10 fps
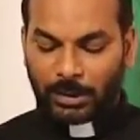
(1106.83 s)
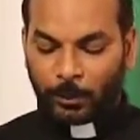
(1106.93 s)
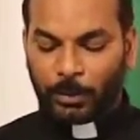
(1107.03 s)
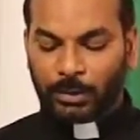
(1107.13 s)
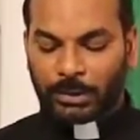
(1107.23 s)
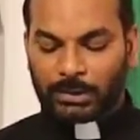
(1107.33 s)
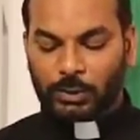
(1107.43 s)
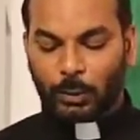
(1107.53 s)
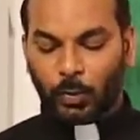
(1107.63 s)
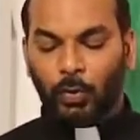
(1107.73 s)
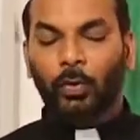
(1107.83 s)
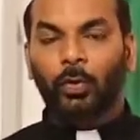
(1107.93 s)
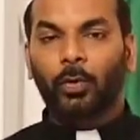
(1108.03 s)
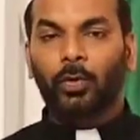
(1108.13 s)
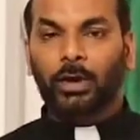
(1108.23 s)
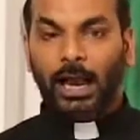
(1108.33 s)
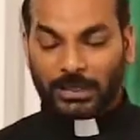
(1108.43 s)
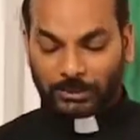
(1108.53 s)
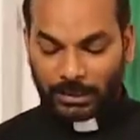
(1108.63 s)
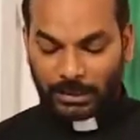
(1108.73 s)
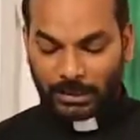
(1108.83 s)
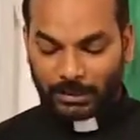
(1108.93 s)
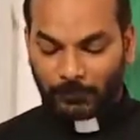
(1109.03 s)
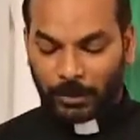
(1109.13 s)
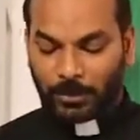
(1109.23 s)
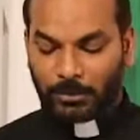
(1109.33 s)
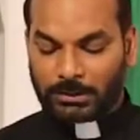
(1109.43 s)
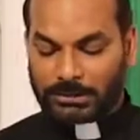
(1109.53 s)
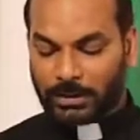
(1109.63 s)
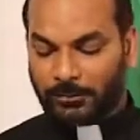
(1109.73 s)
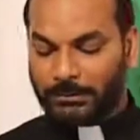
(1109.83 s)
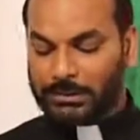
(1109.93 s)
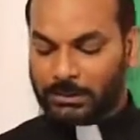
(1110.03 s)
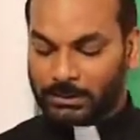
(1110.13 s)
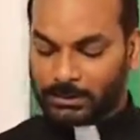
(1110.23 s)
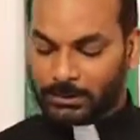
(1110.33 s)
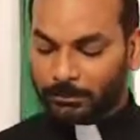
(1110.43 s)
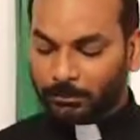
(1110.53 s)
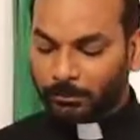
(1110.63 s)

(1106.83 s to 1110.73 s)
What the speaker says: communities who were actually the followers of Jesus.